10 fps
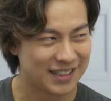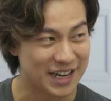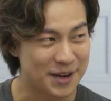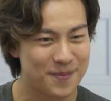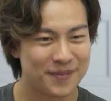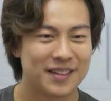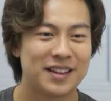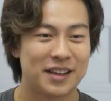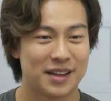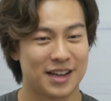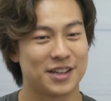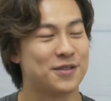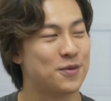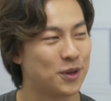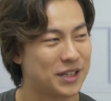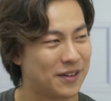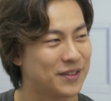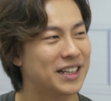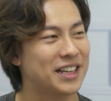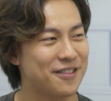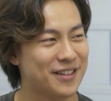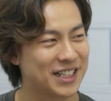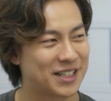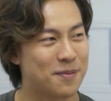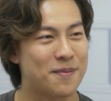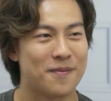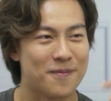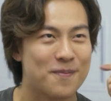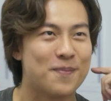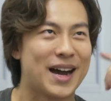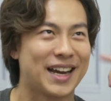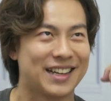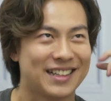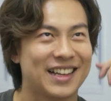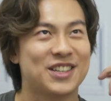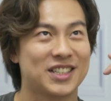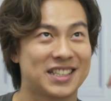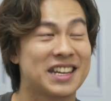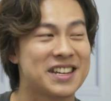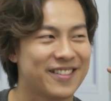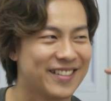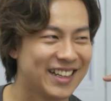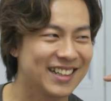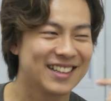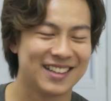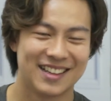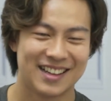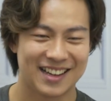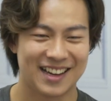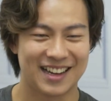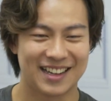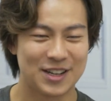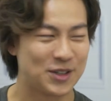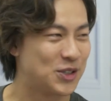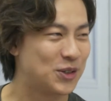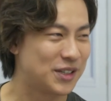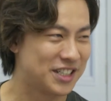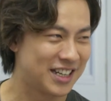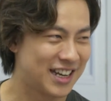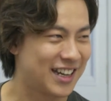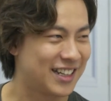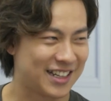tape and she wrote down the lyrics by like just hearing, and there was no internet at the time.